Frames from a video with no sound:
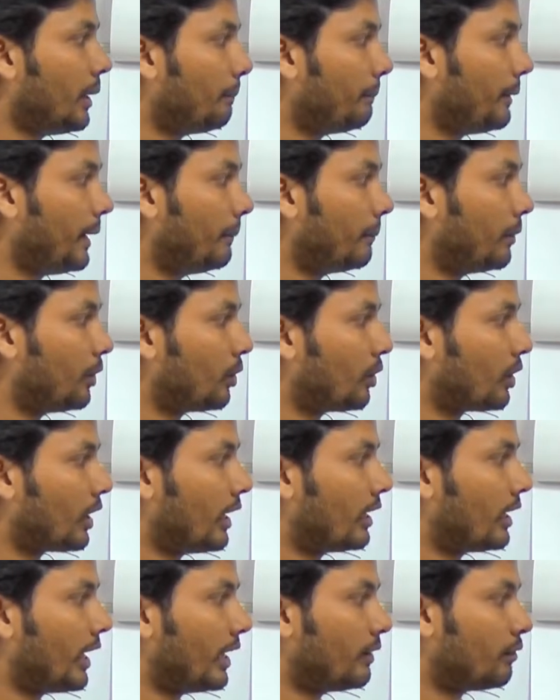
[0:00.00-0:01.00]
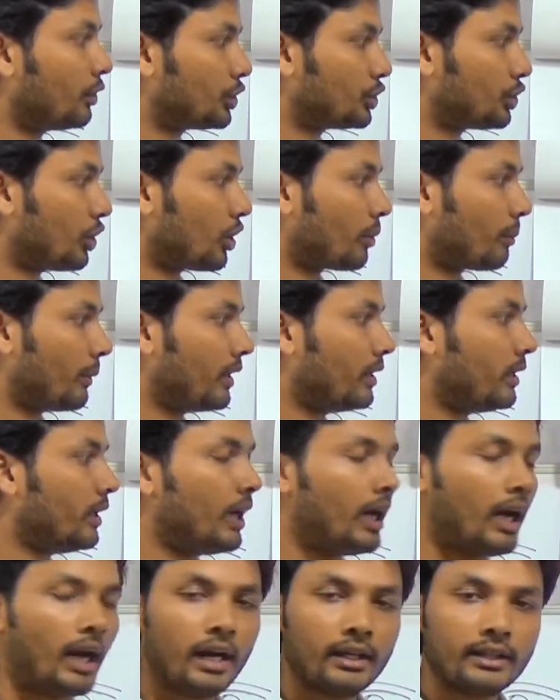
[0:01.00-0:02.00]
Ping Mover and Envo Stockman.
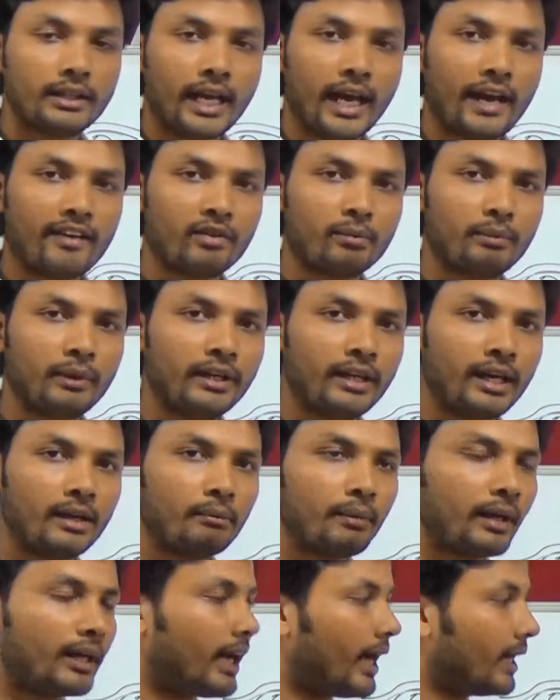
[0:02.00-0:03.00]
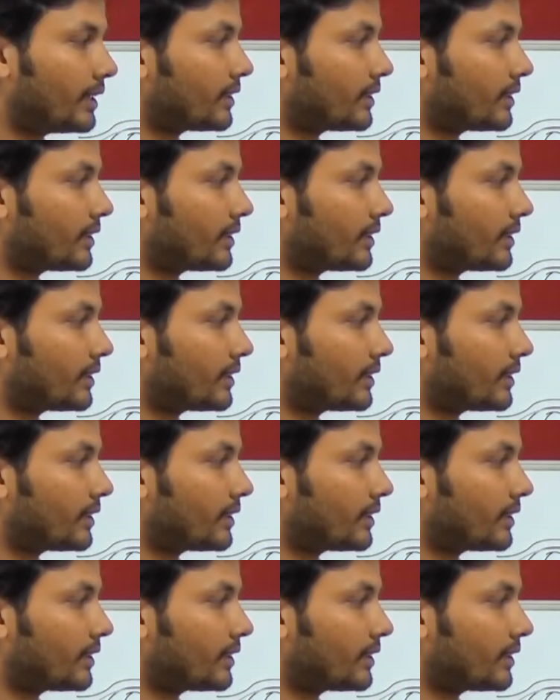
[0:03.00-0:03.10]
They have been done by